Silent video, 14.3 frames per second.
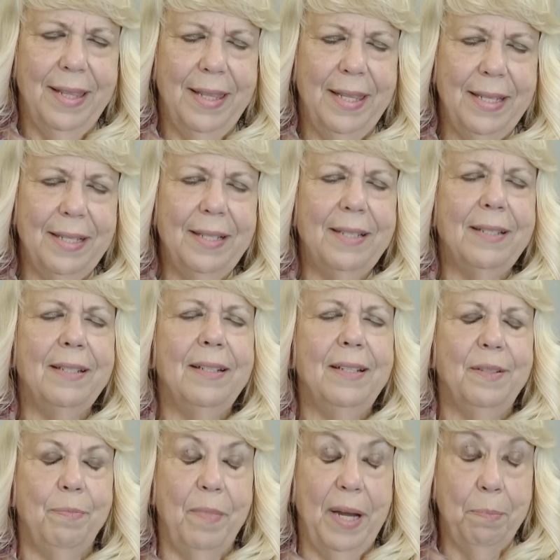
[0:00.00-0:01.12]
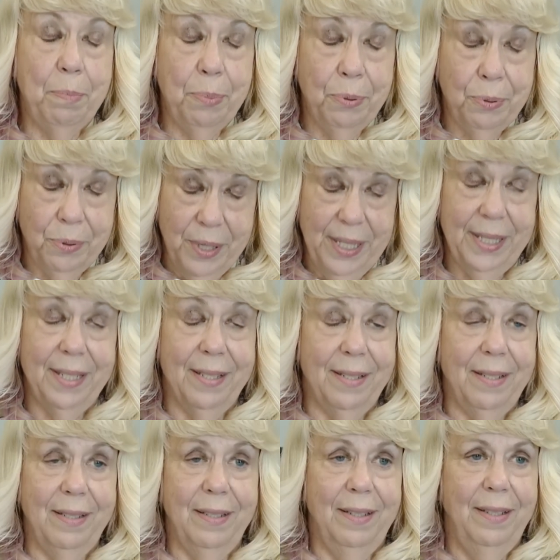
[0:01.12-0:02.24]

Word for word: This is my priest.